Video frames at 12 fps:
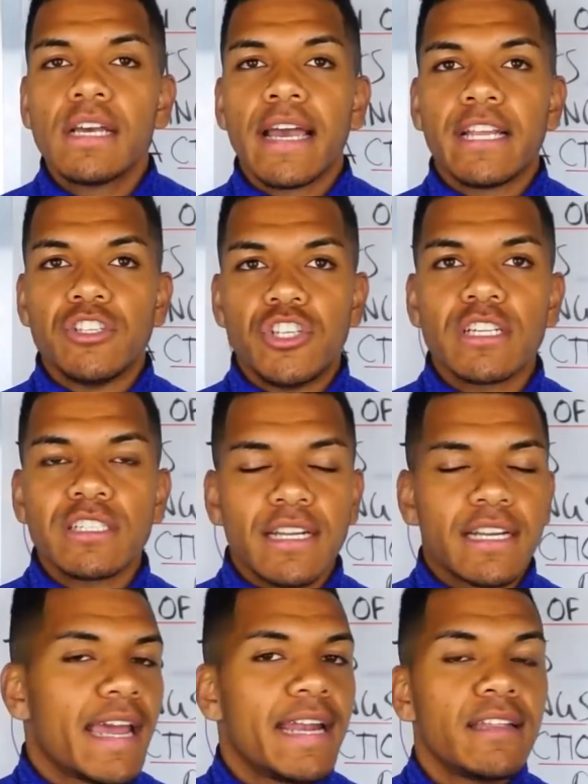and just
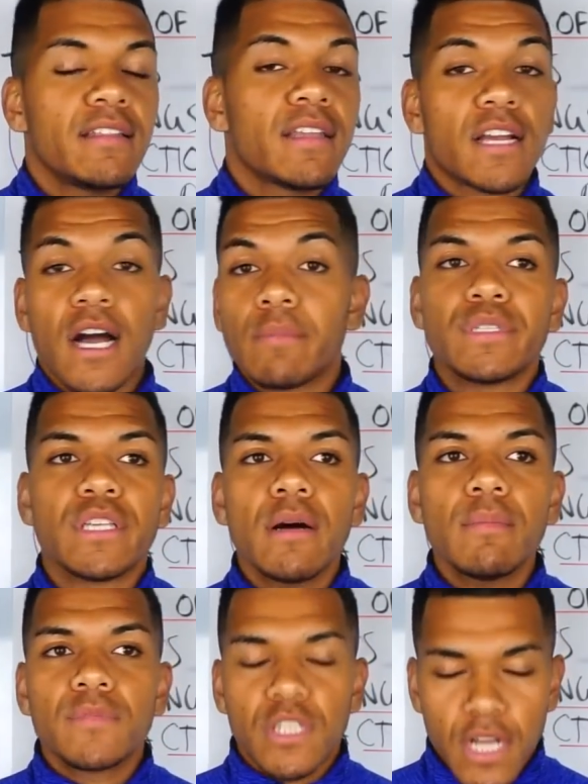letting anything that comes
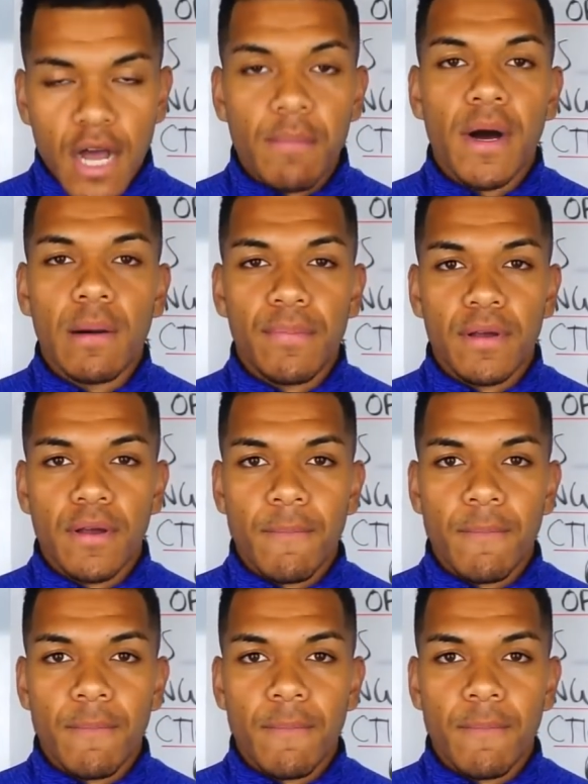up to come up.